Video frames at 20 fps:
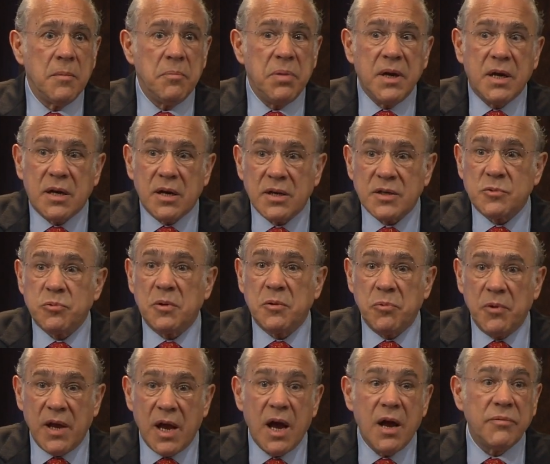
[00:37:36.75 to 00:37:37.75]
Because
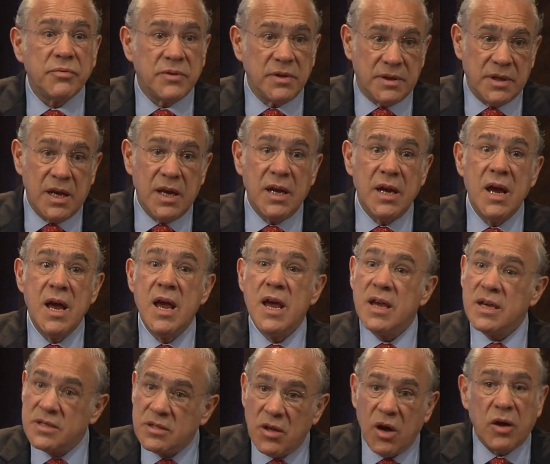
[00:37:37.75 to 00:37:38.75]
what we have today
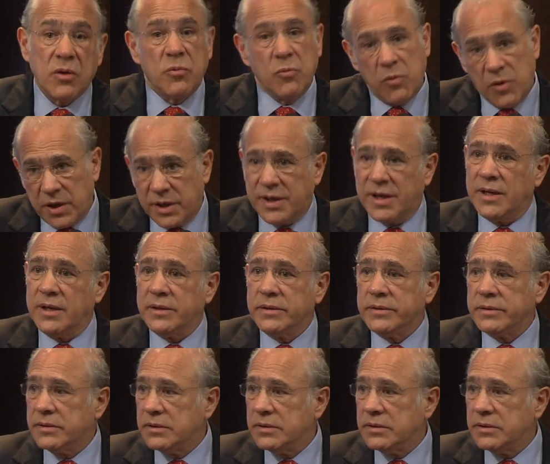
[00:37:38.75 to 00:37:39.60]
is not working.